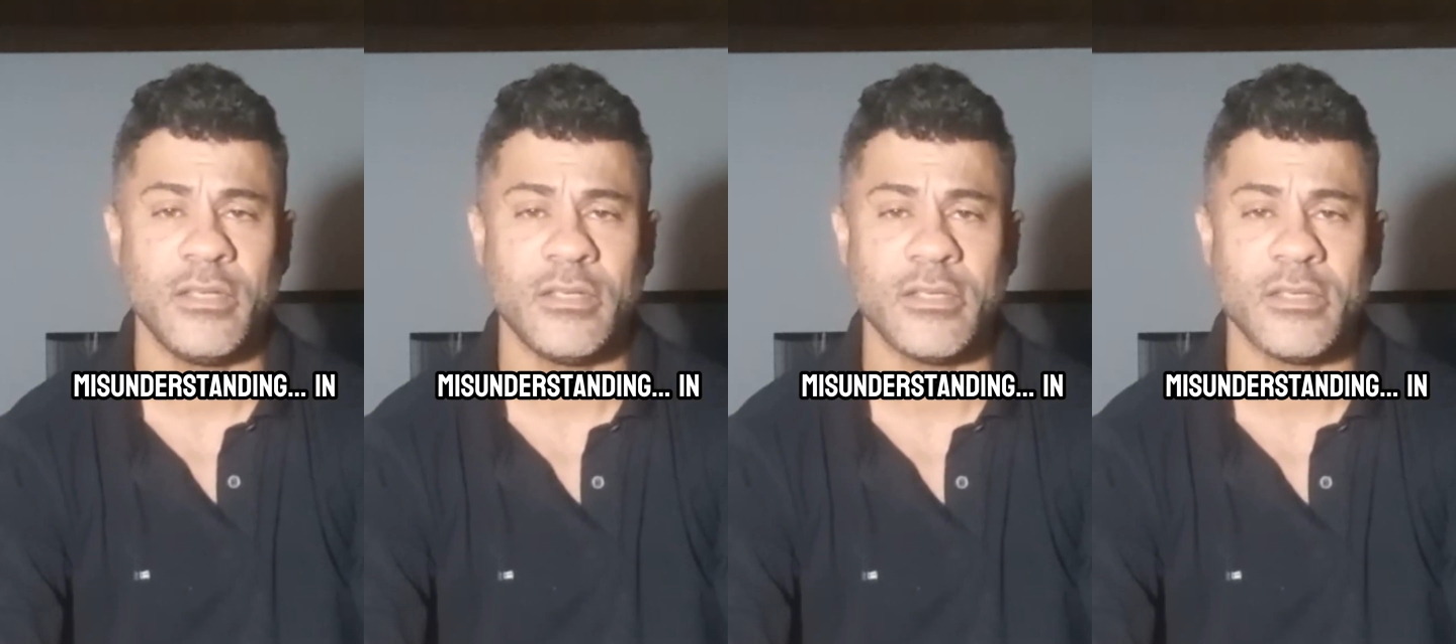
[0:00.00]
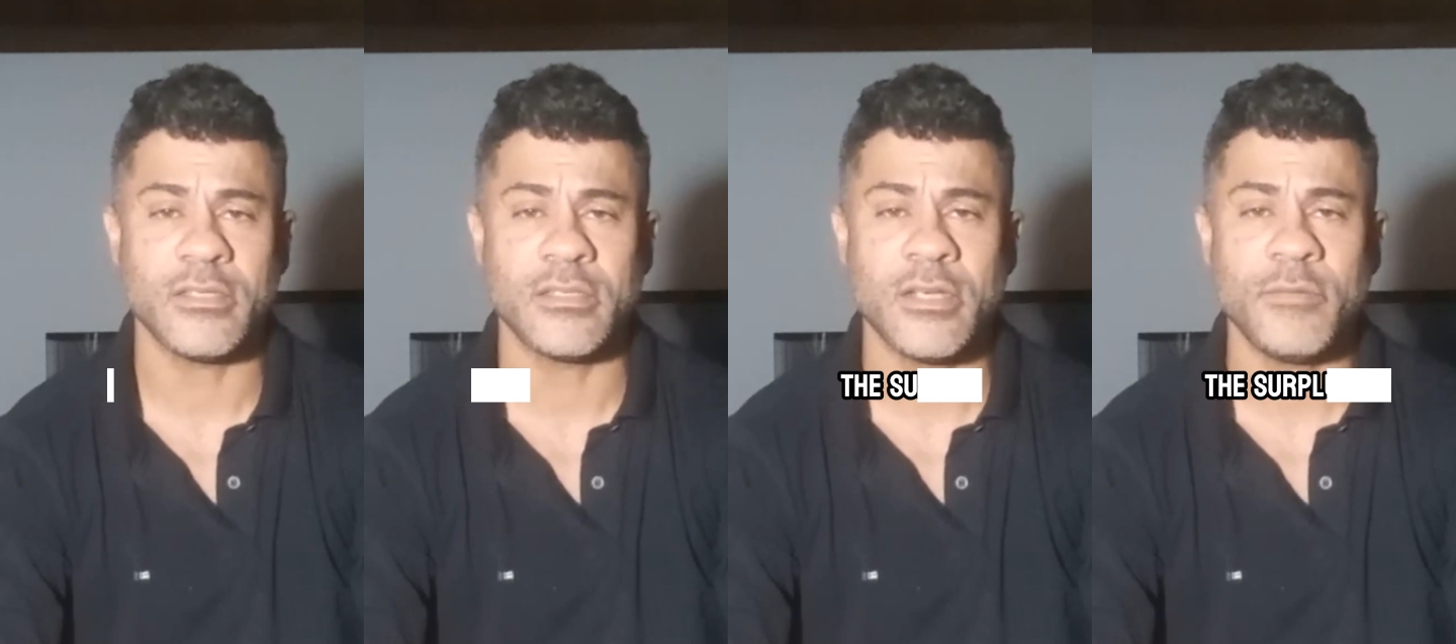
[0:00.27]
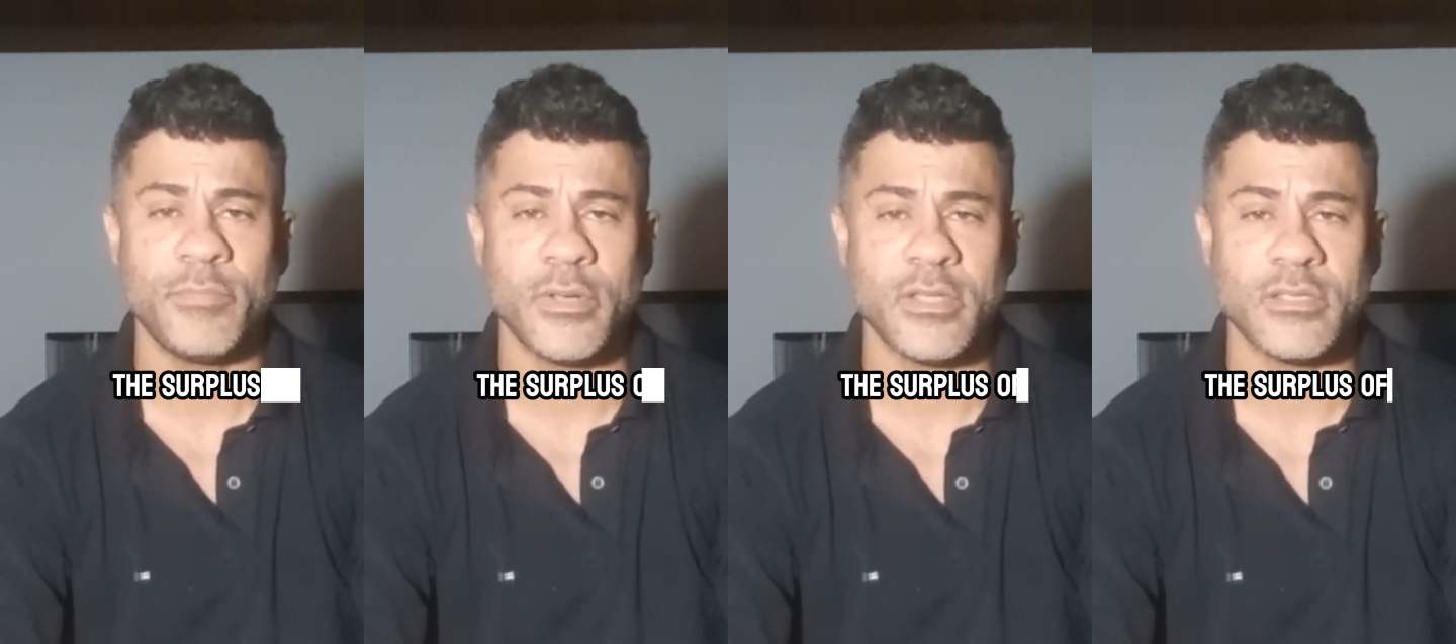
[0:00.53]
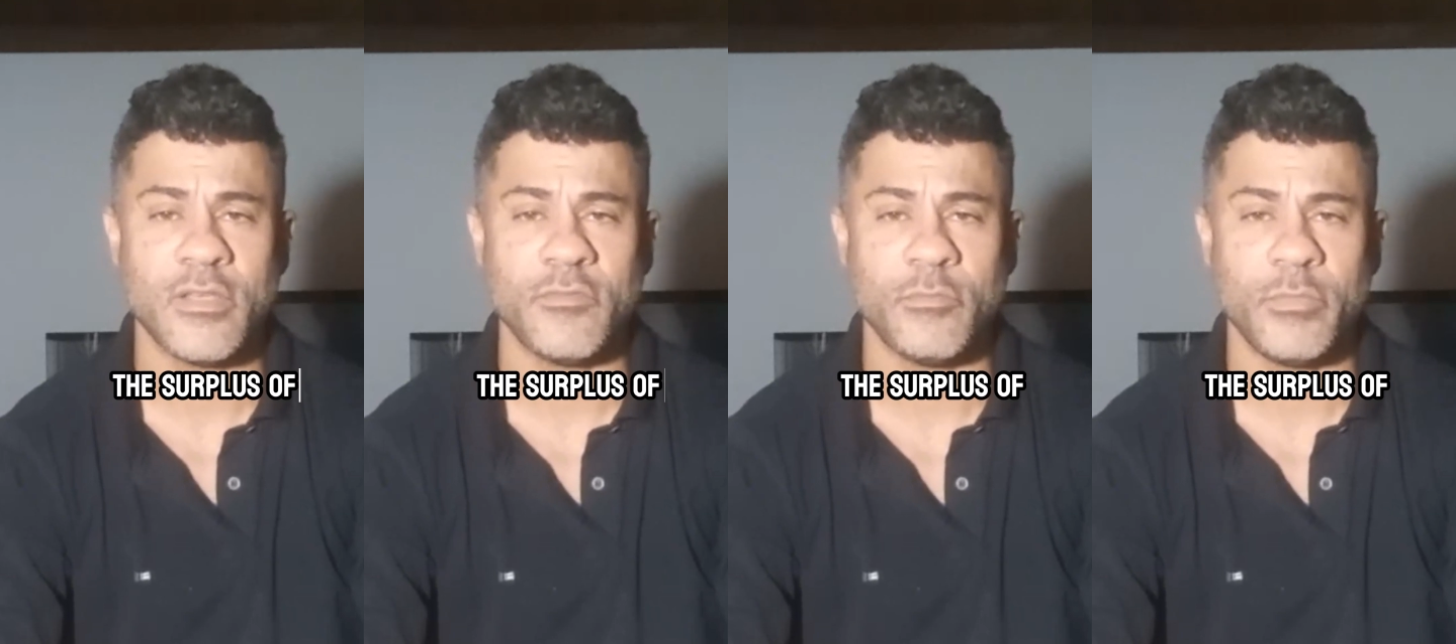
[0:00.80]
in the
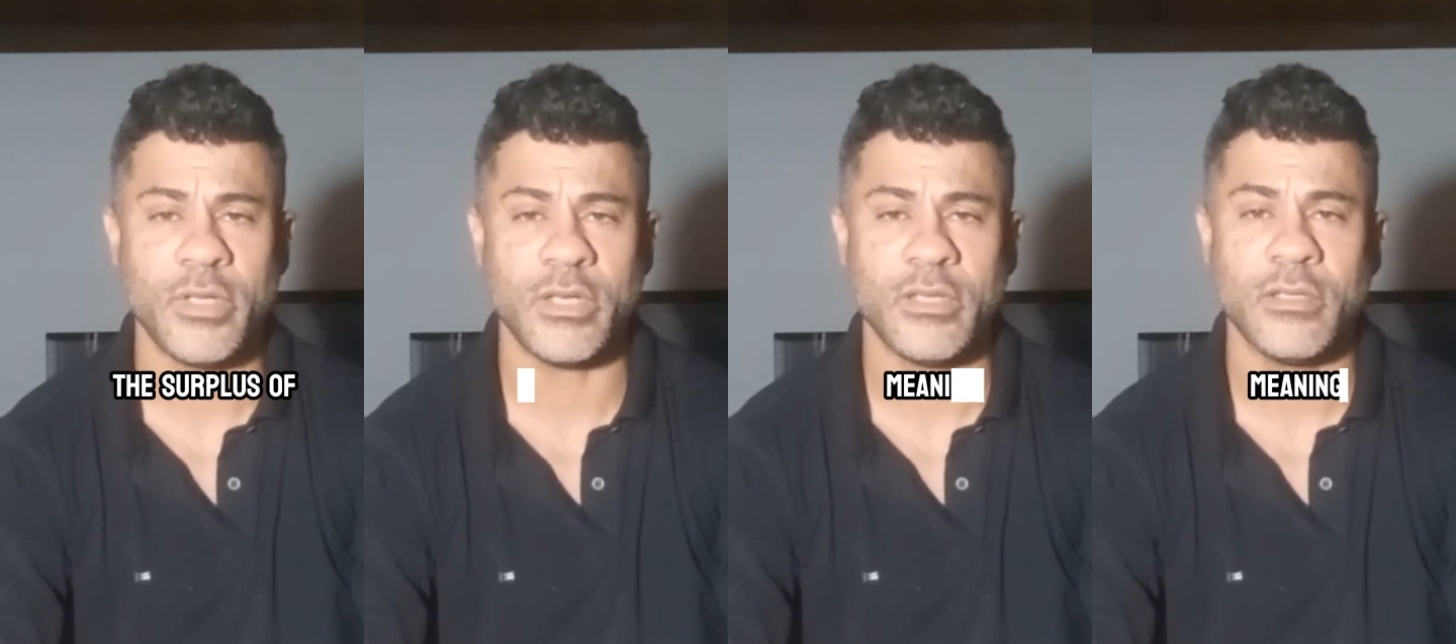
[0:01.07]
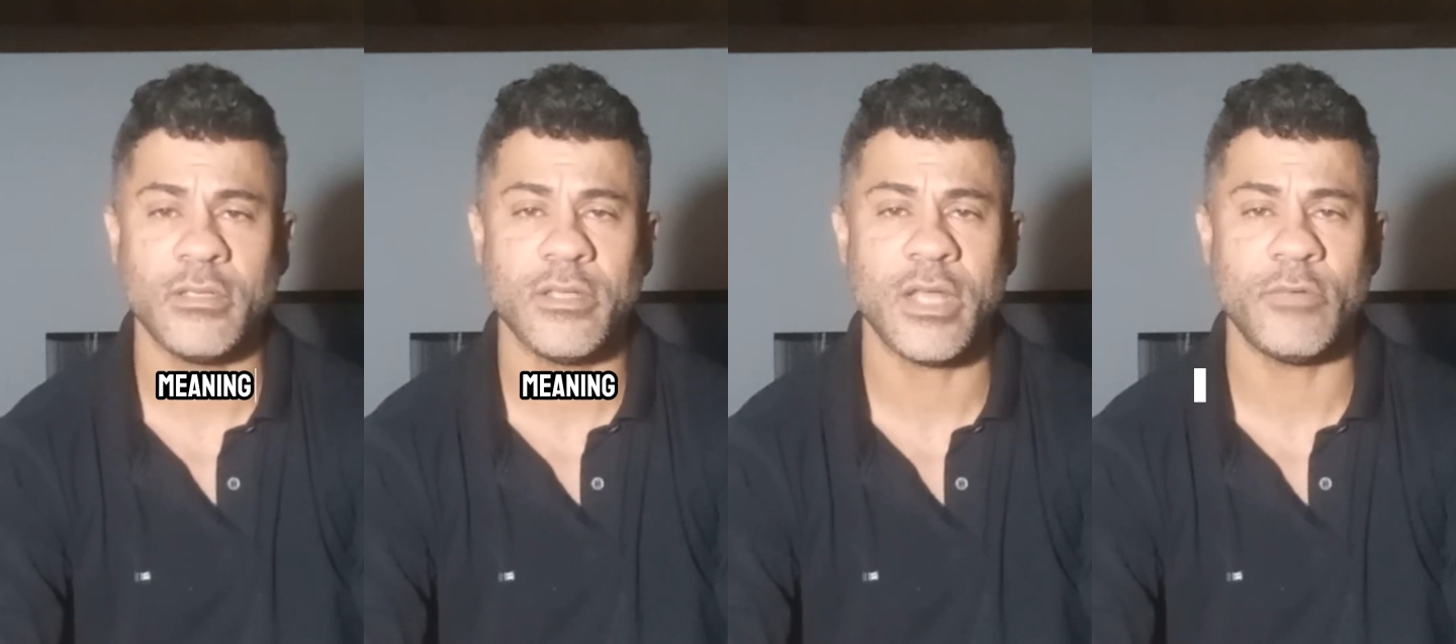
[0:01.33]
surplus of meaning